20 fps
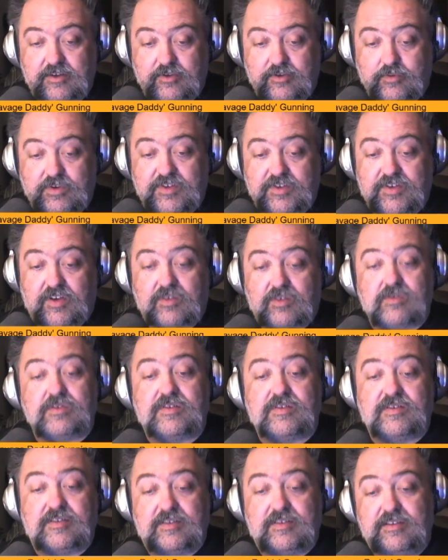
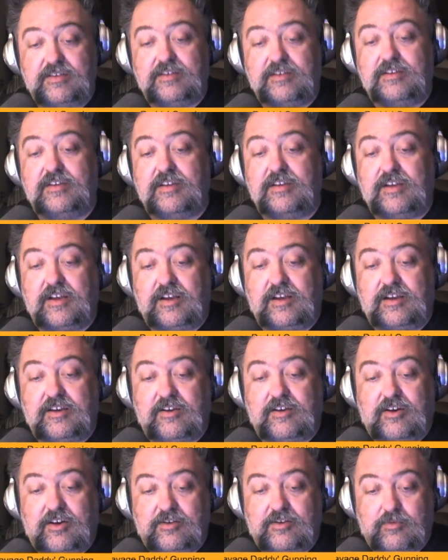results
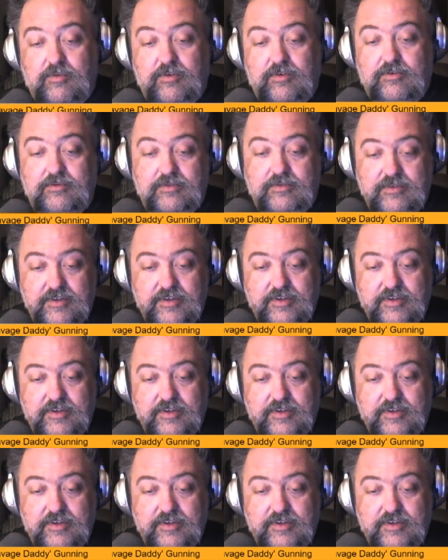on a roll.